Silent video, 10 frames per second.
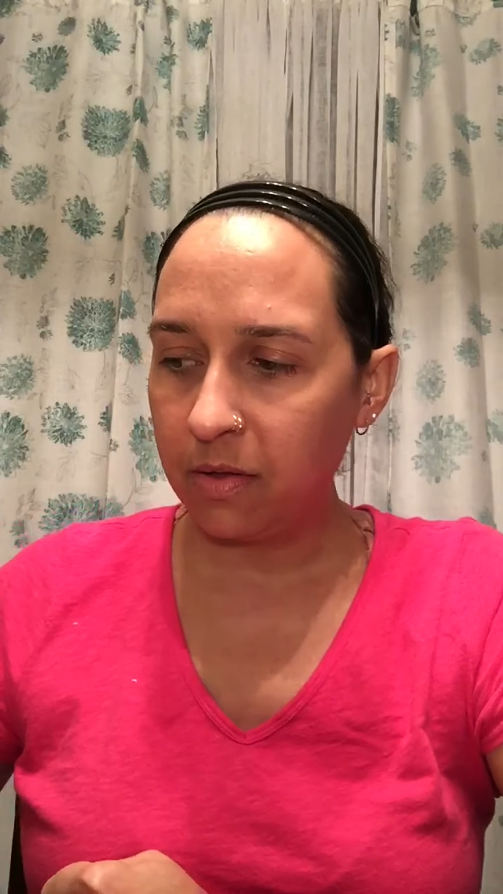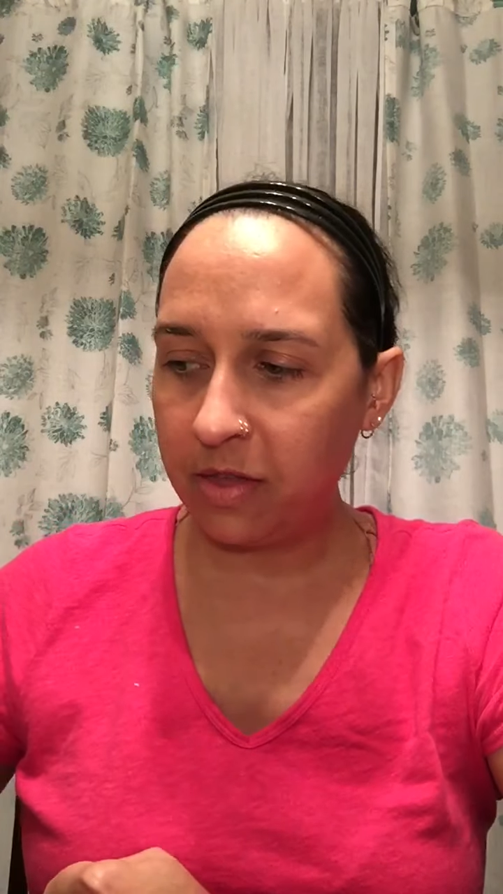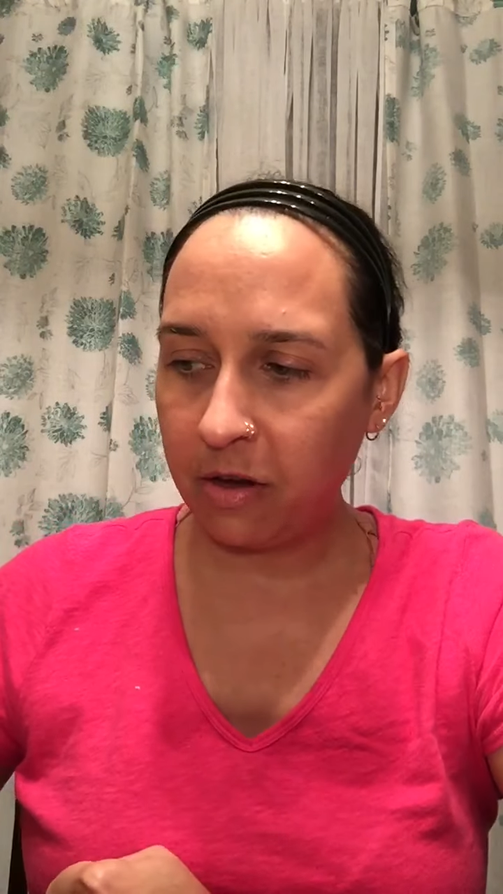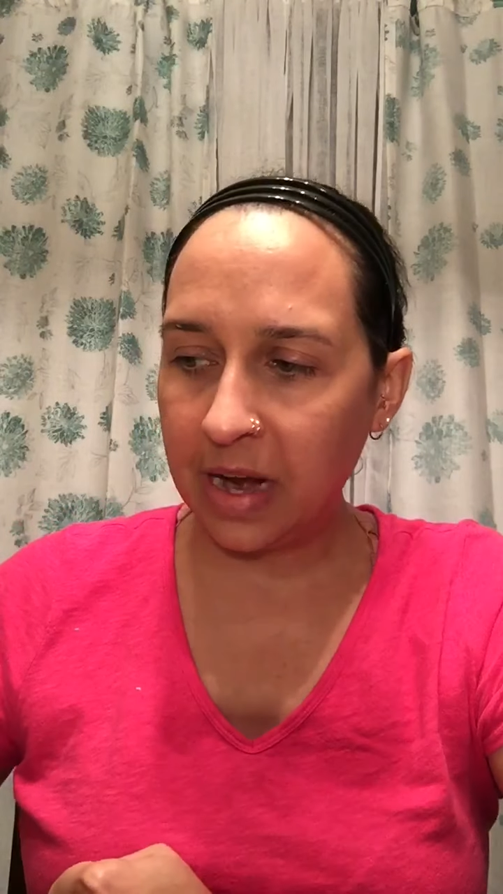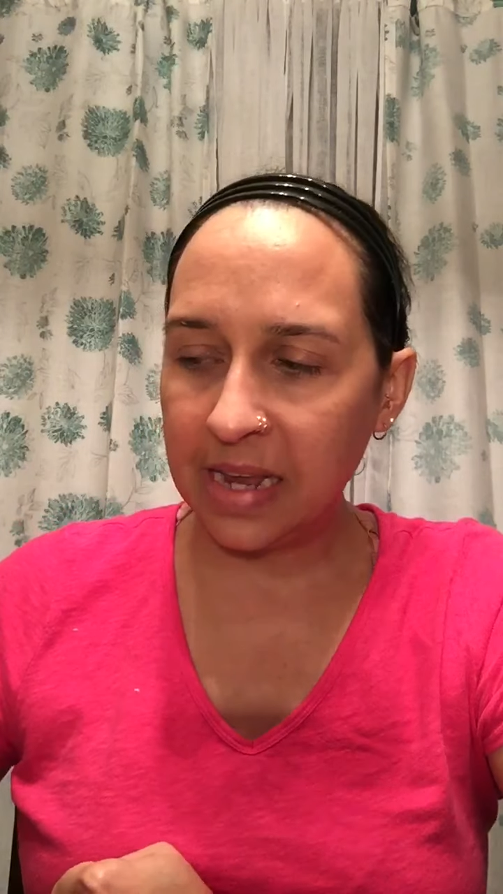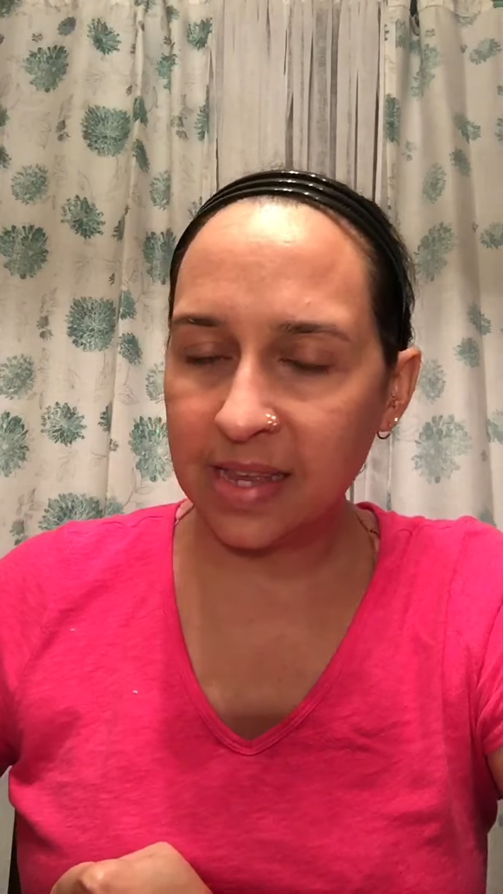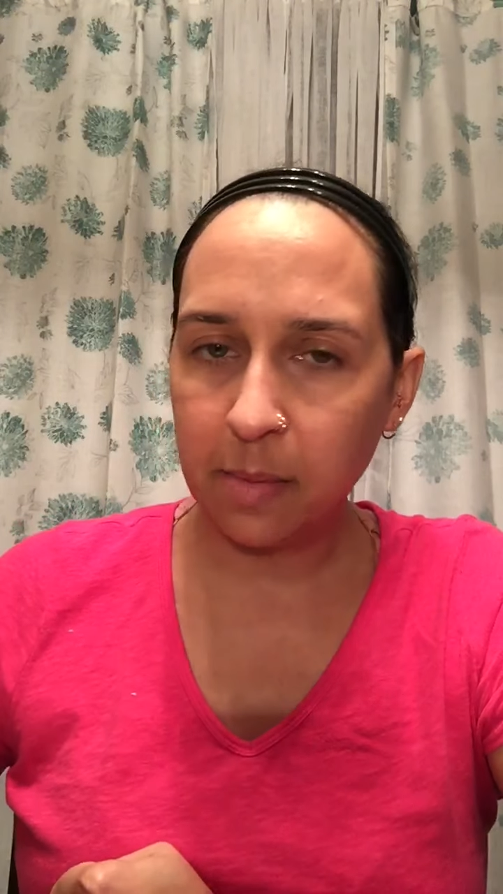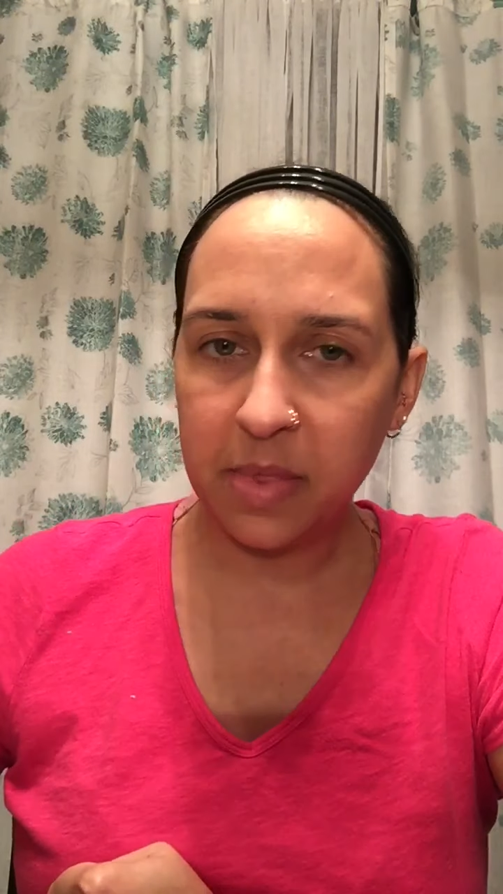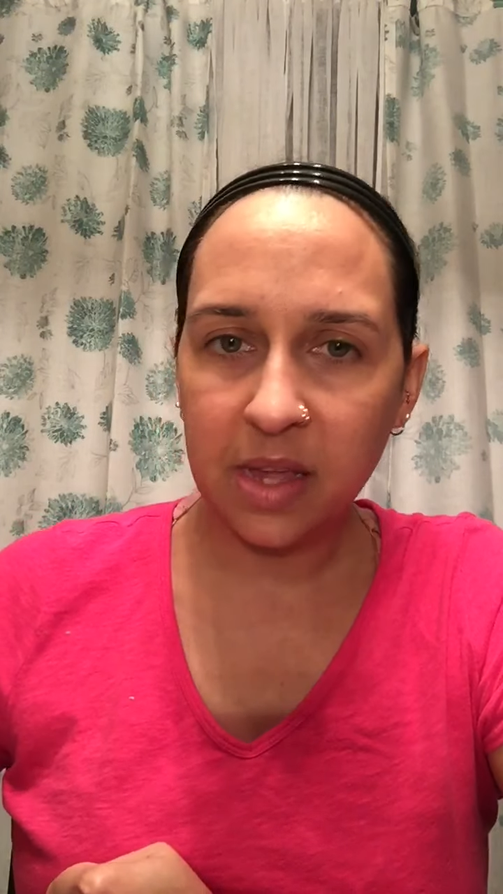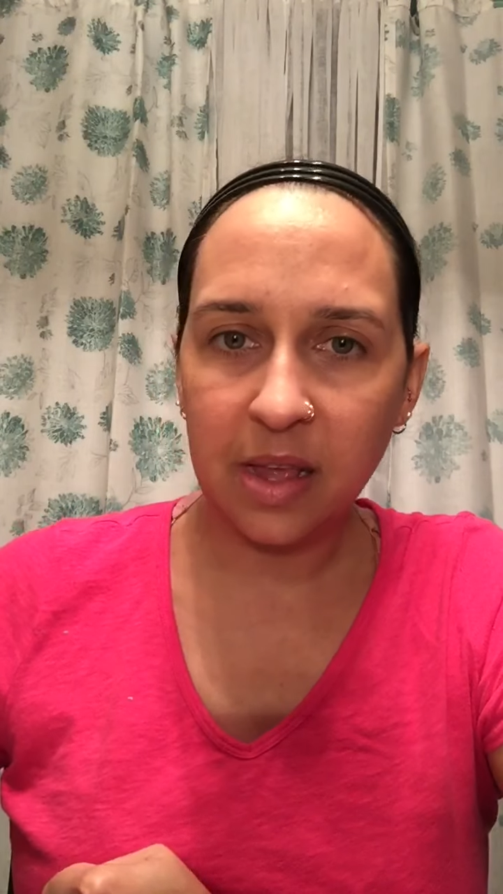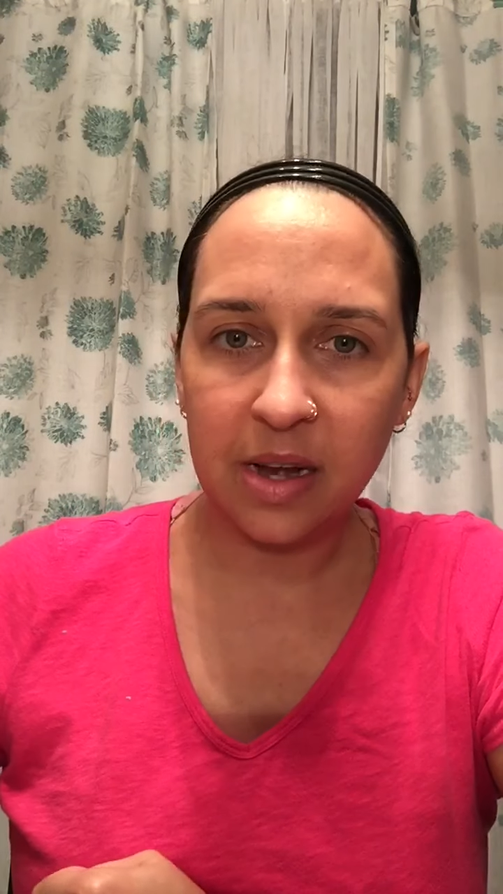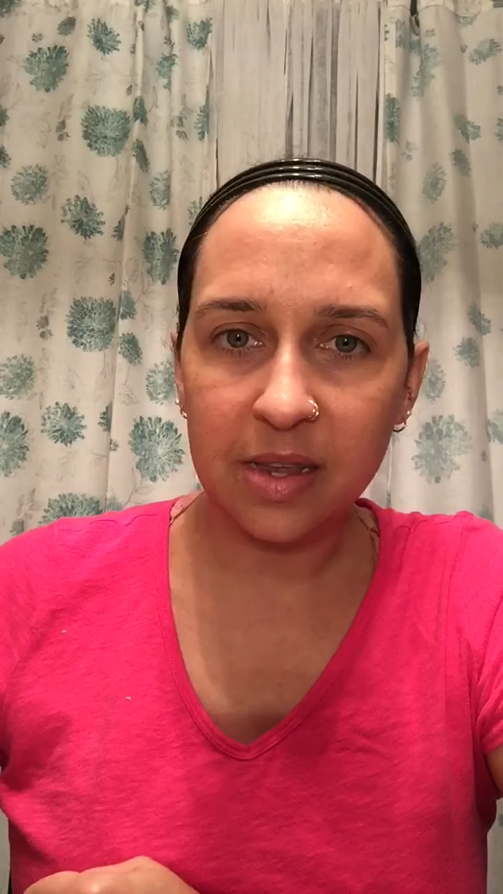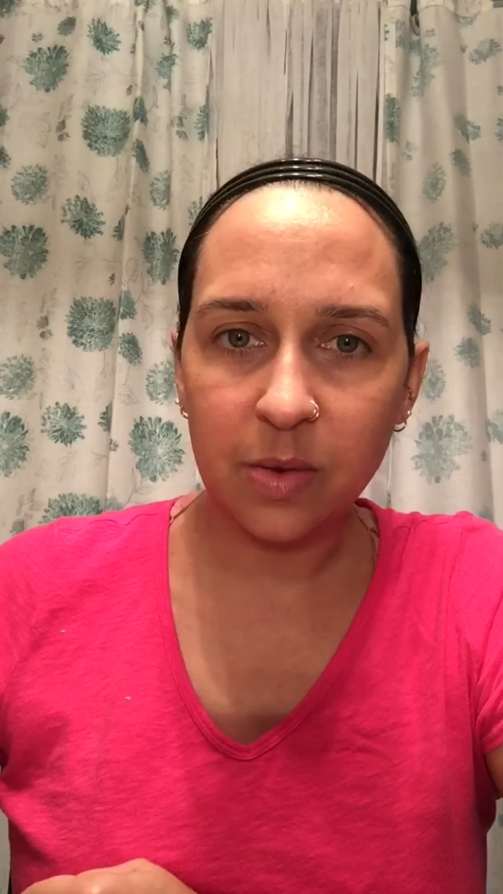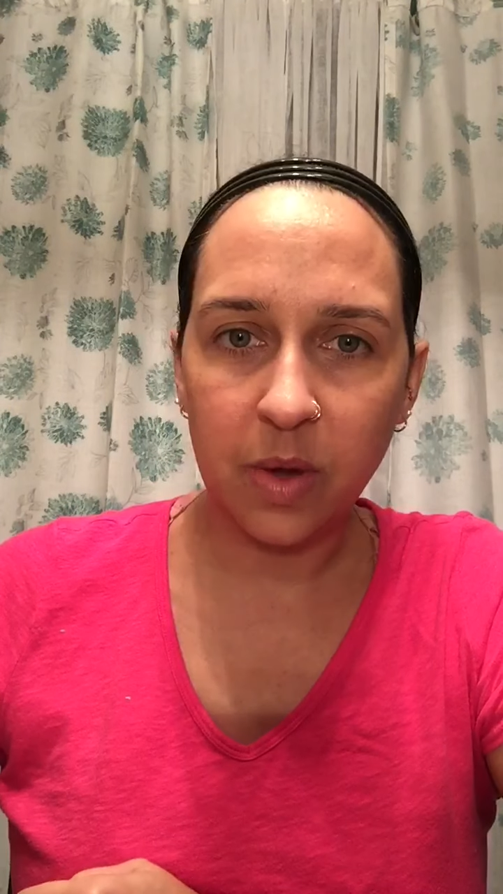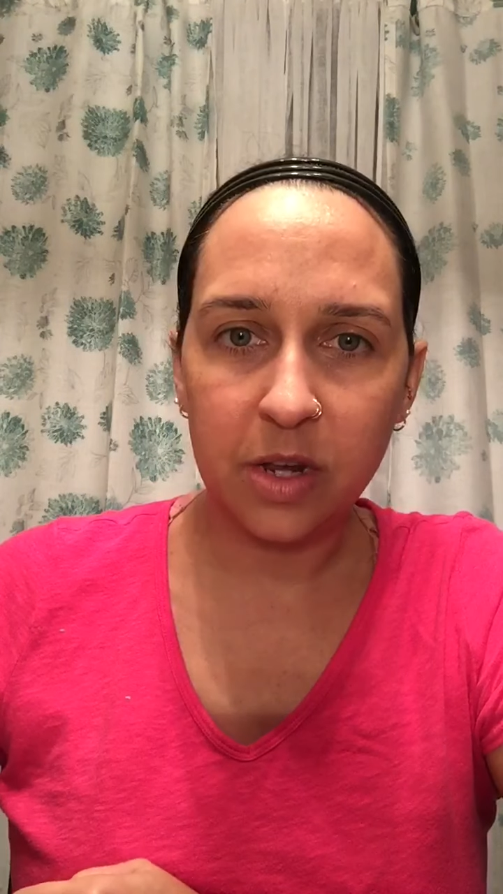there is something that
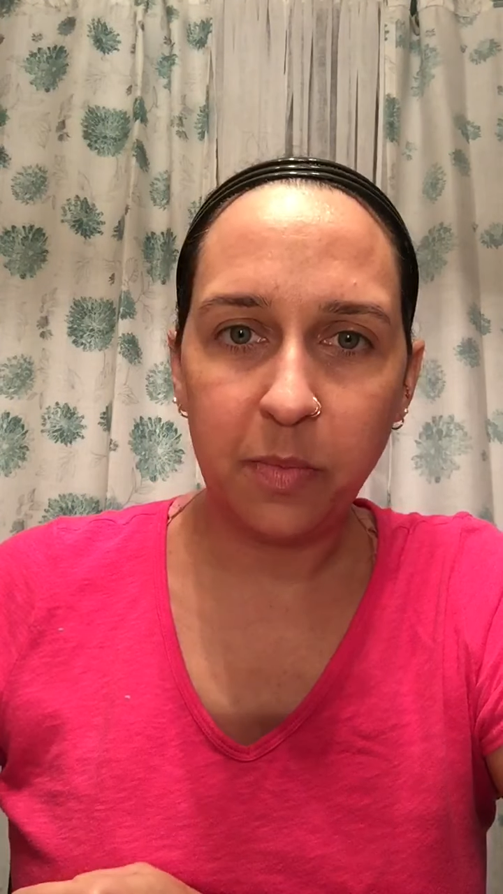is going